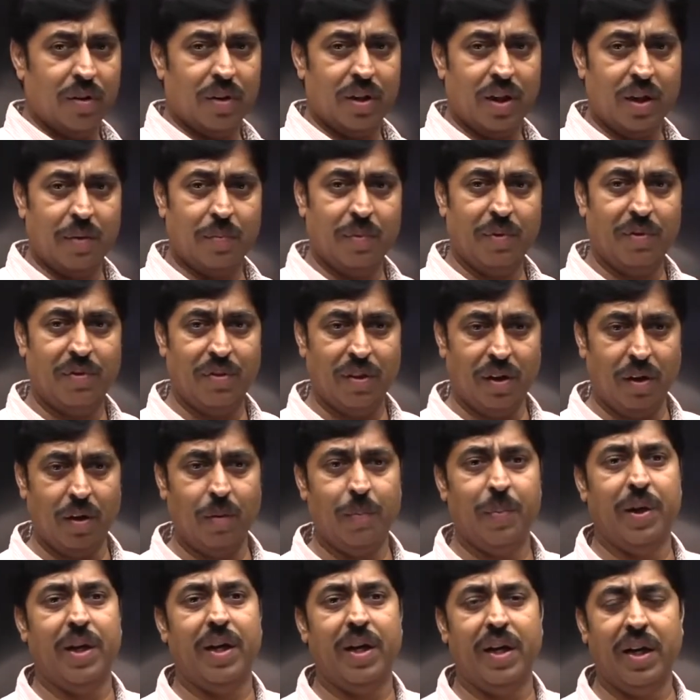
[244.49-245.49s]
that means there will
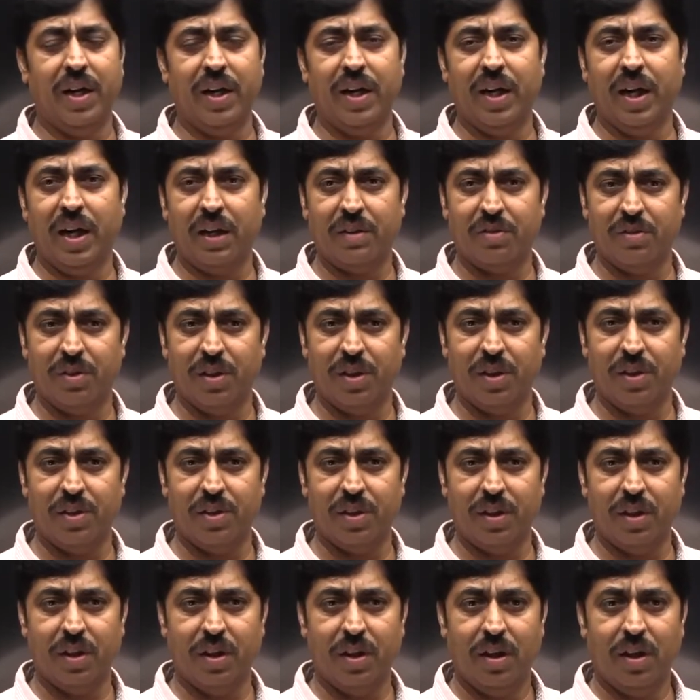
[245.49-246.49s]
be radial
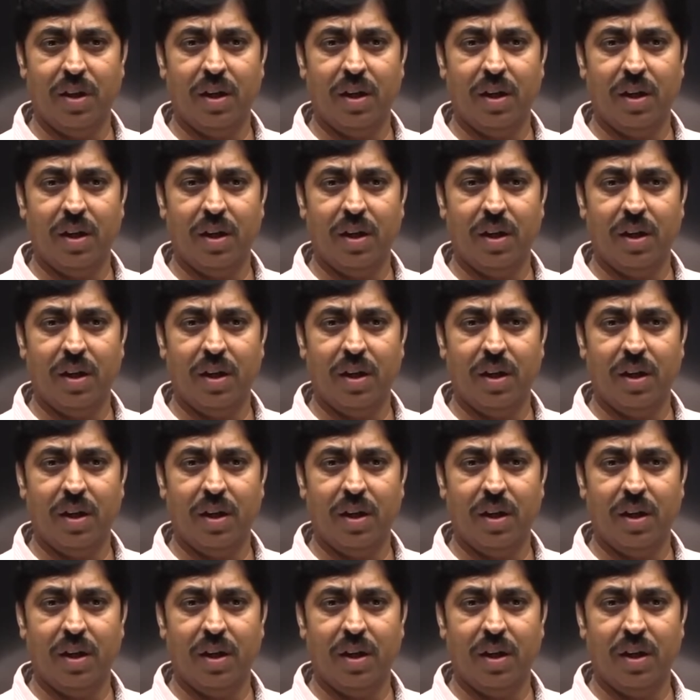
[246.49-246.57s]
acceleration